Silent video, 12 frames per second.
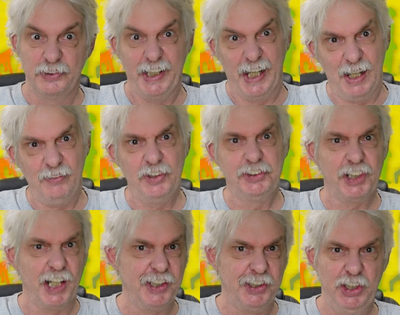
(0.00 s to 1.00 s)
The average
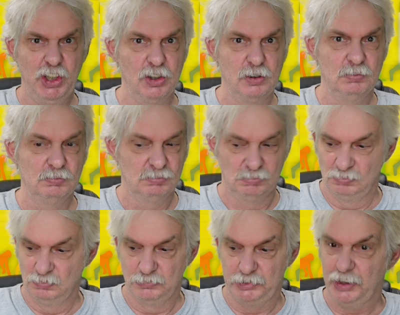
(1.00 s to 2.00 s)
IQ
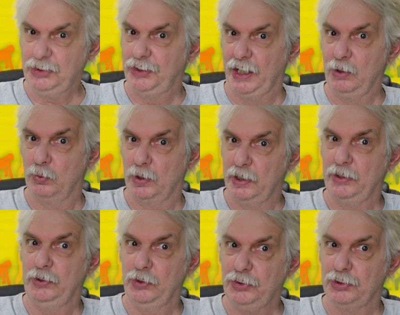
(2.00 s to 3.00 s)
just ain't what
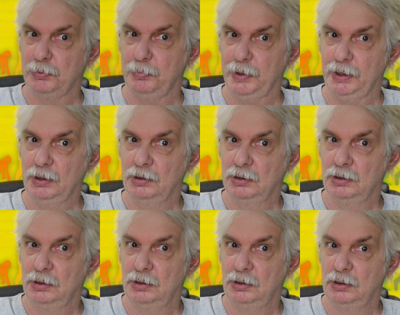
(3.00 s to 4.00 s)
it used to be,
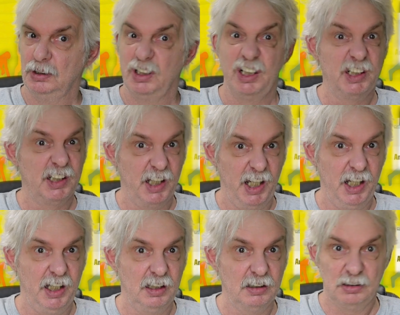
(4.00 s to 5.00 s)
and it
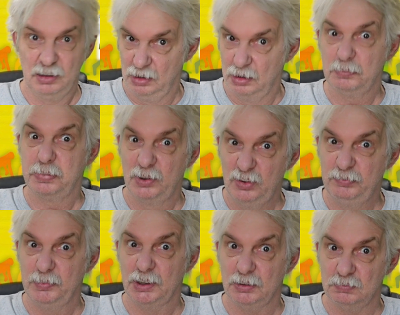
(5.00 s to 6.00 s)
ain't an
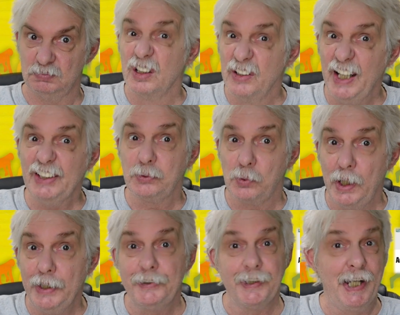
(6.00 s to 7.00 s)
improvement. That's
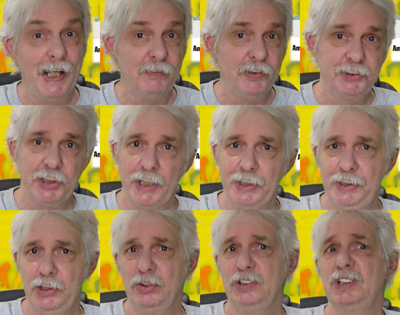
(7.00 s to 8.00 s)
right, the average
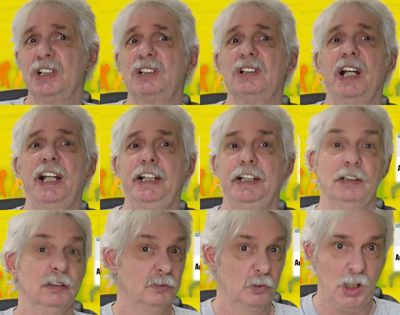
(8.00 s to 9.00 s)
IQ is
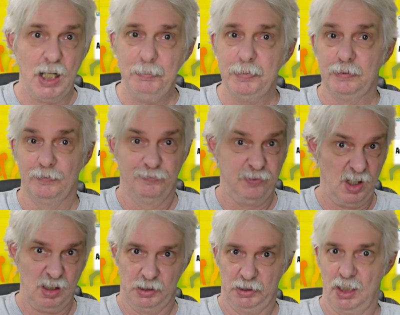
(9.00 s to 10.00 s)
declining, dropping,
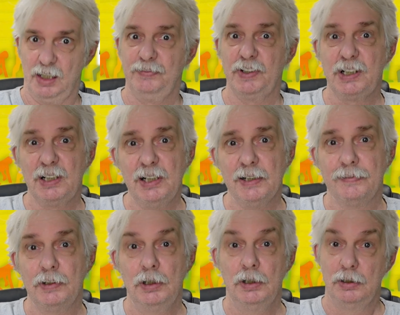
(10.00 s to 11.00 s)
falling off a
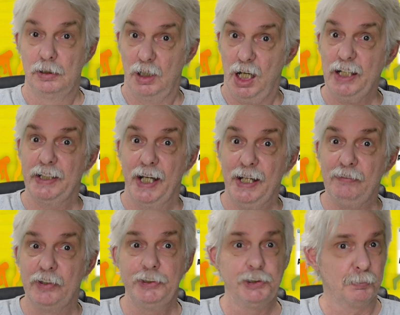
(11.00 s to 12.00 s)
cliff. On
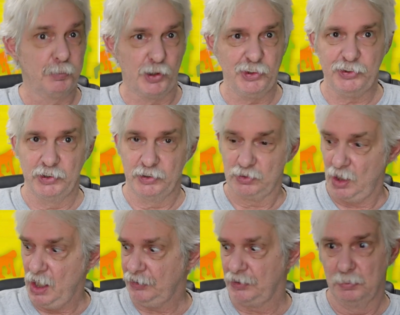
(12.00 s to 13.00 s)
average, a person has
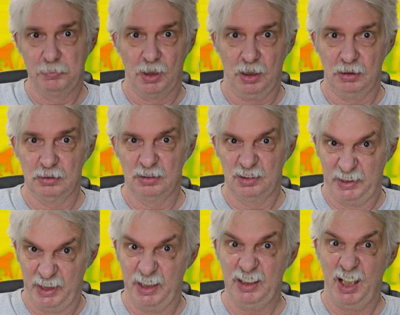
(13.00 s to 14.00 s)
lost about
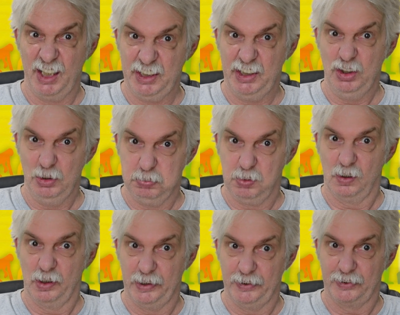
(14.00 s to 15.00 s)
10 IQ
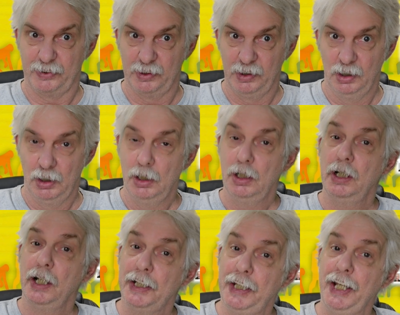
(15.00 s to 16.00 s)
points.
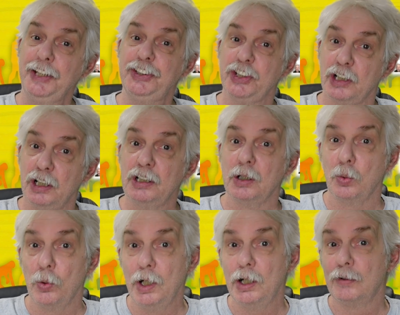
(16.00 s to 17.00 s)
In case you're
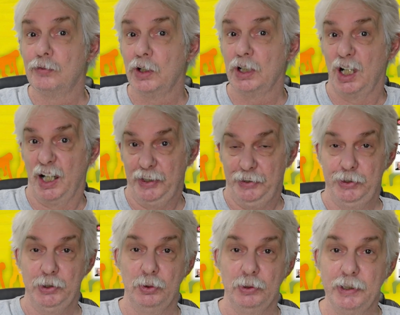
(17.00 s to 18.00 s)
unaware of what
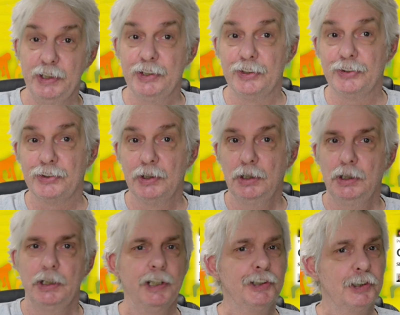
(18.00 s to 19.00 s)
IQ is,
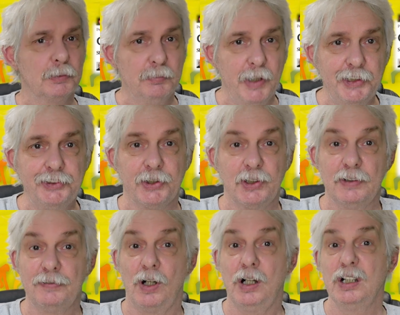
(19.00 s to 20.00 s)
it's a
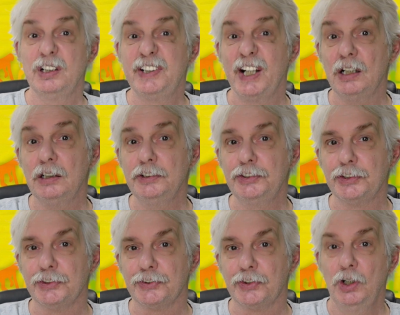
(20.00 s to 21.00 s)
measure of our
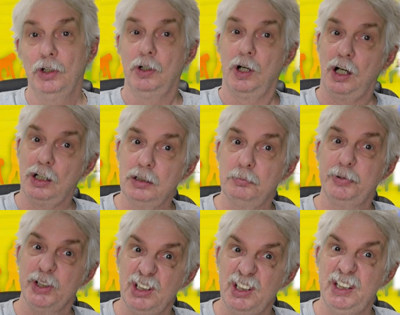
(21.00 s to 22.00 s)
intelligence, our
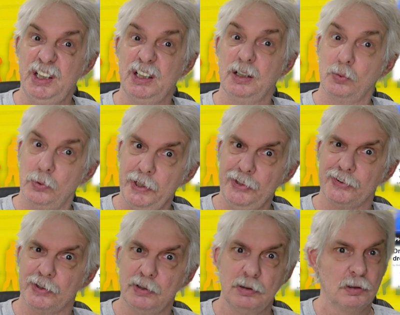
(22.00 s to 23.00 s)
ability to
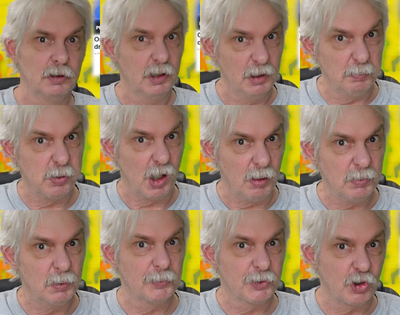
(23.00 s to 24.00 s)
reason and
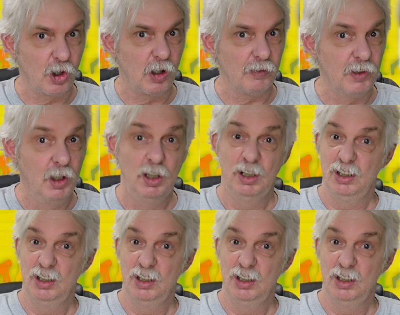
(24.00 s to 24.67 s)
problem solve.